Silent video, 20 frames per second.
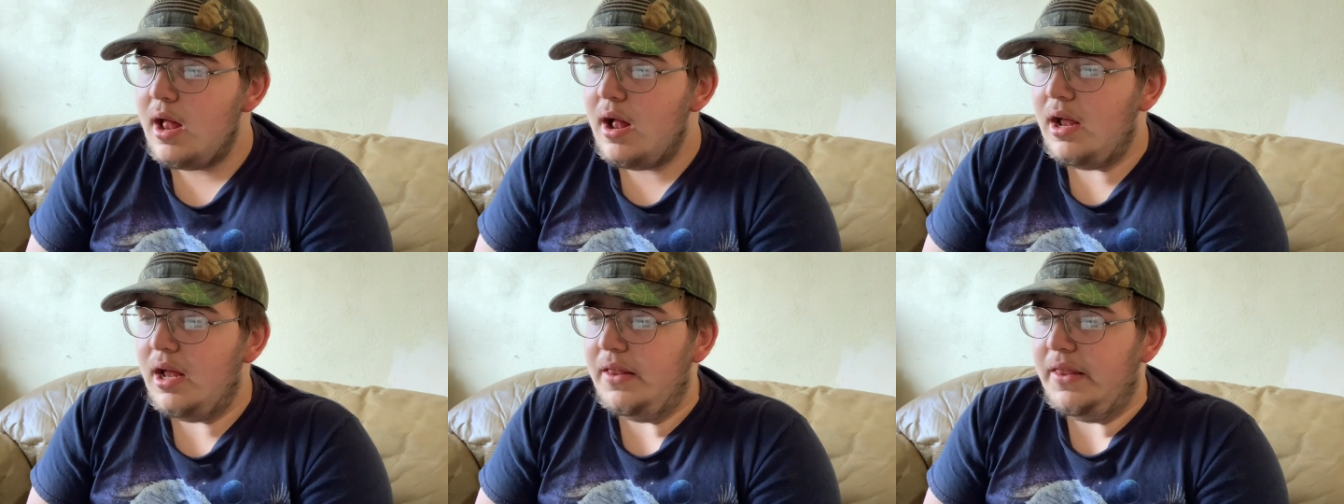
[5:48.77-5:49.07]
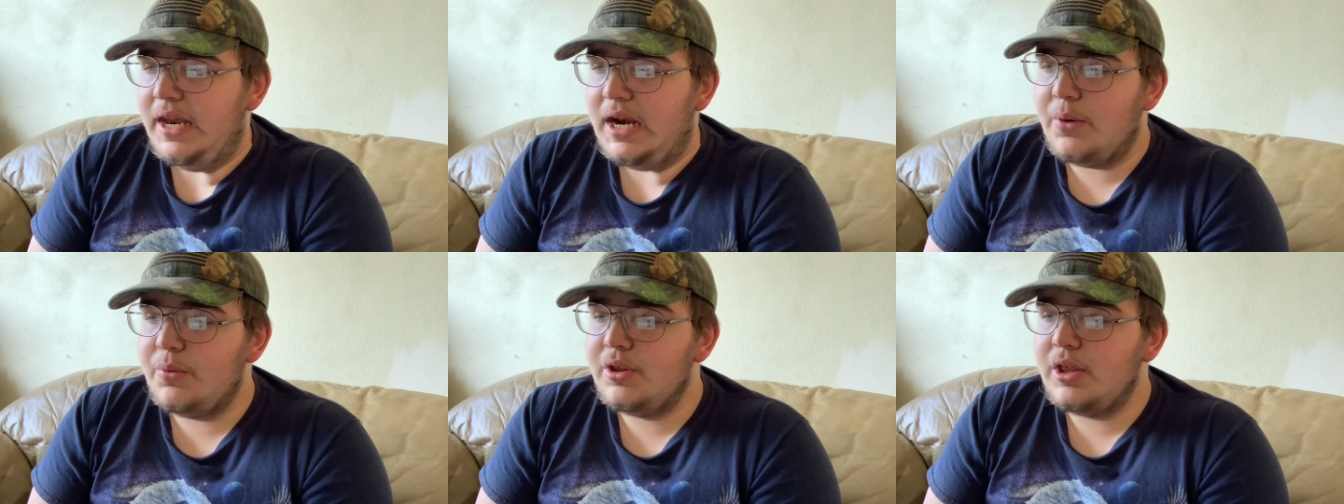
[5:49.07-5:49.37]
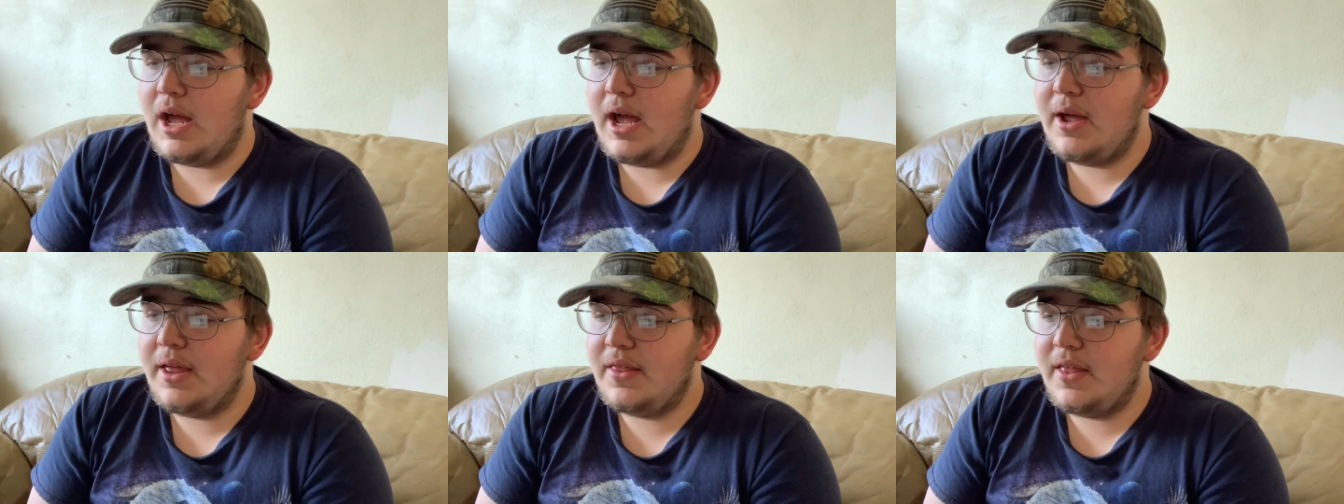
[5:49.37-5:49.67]
And then I went,
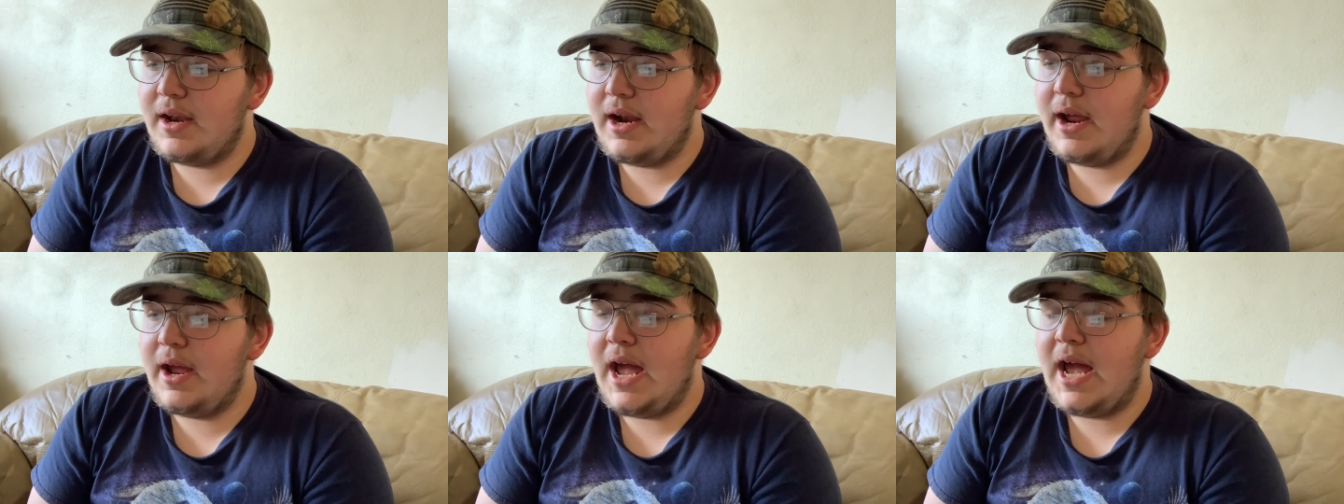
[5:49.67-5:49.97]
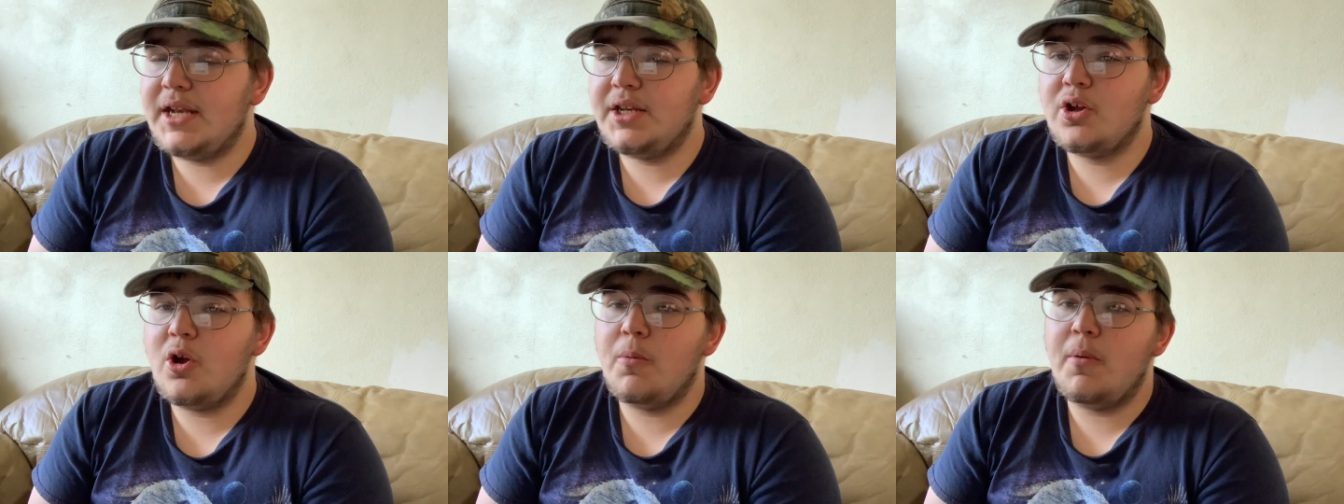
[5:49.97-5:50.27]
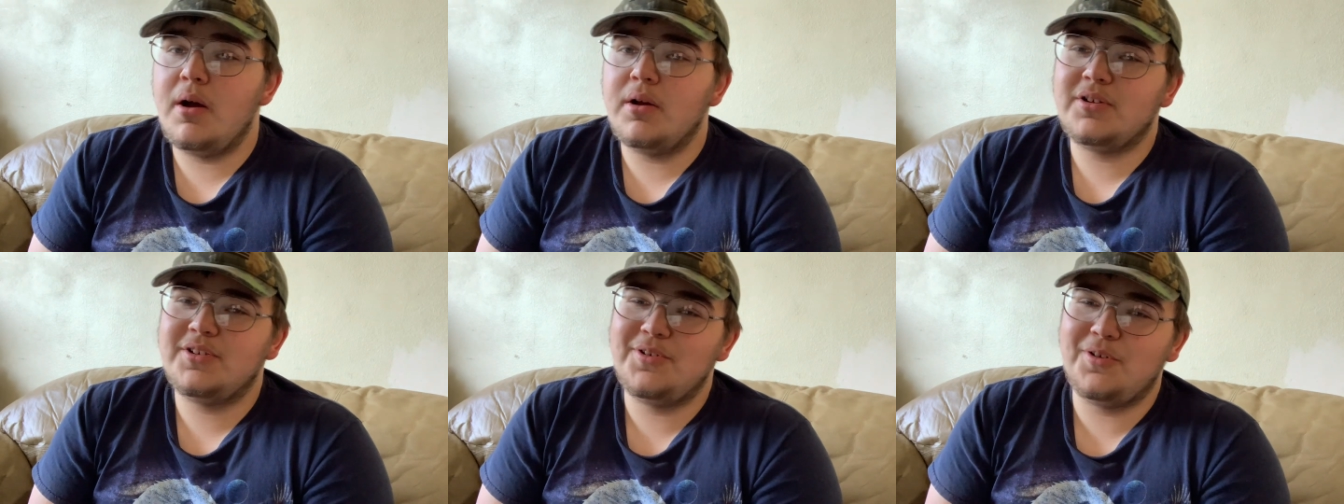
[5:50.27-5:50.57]
I, and then I had to go
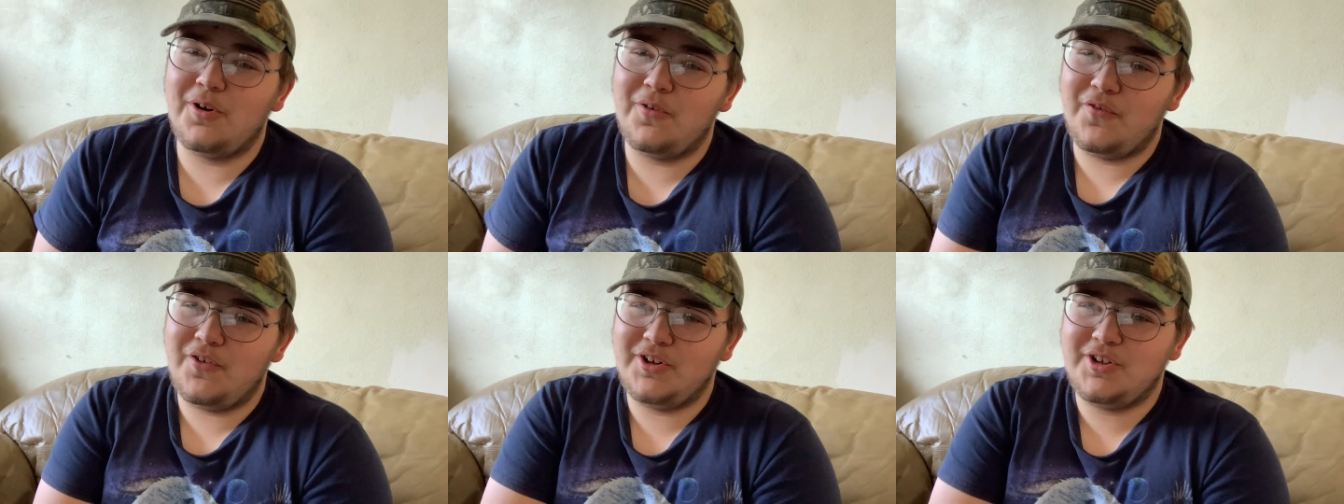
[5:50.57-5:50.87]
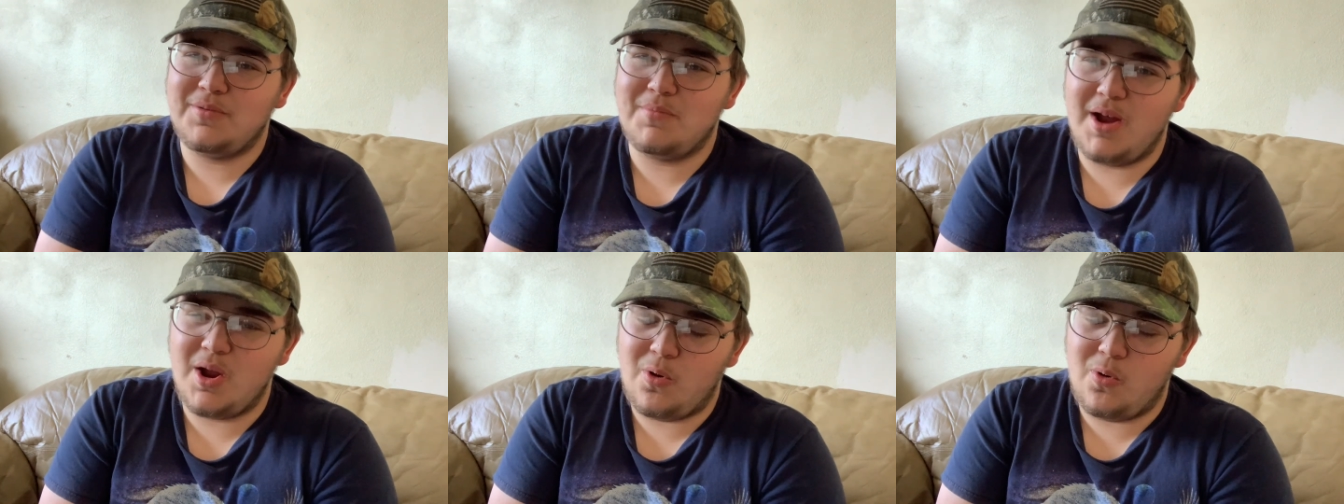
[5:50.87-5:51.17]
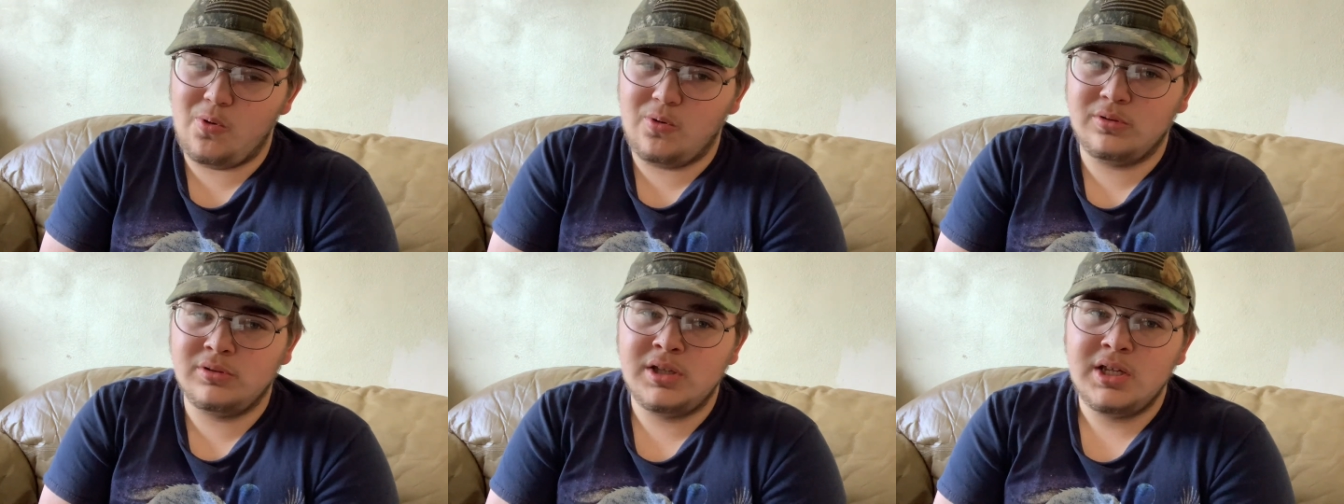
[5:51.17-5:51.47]
back to revert to my
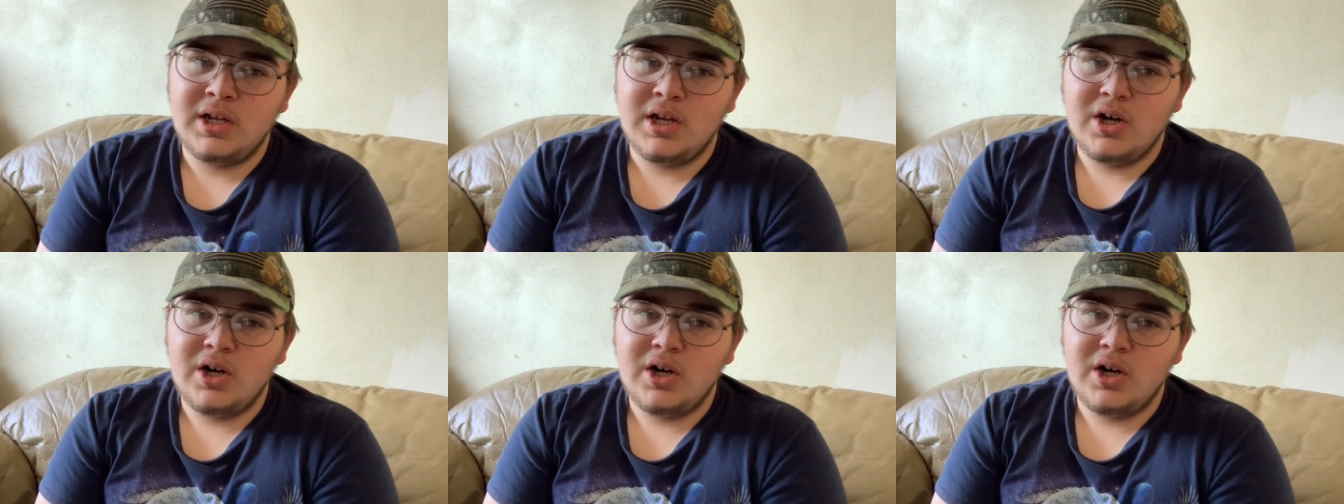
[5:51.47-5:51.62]
old,